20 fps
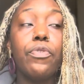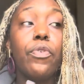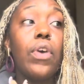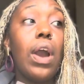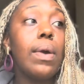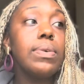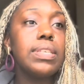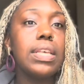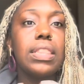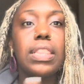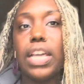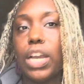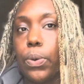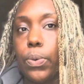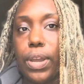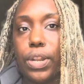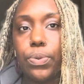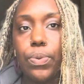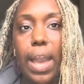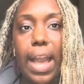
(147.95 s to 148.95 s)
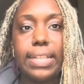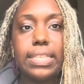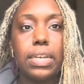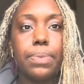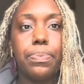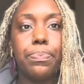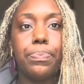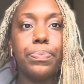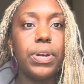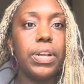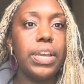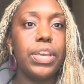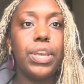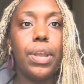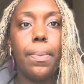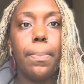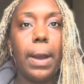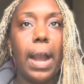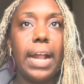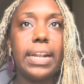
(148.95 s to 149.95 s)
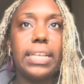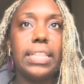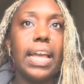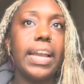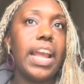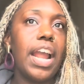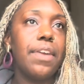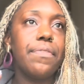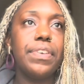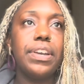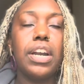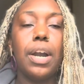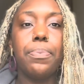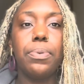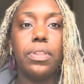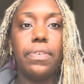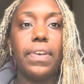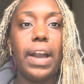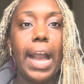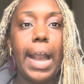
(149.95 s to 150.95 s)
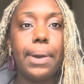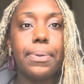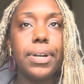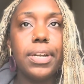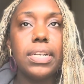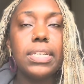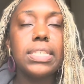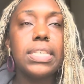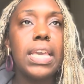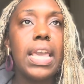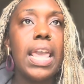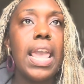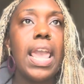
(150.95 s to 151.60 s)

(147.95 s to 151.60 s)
4 hours of liquid you had to put in your body every couple of hours,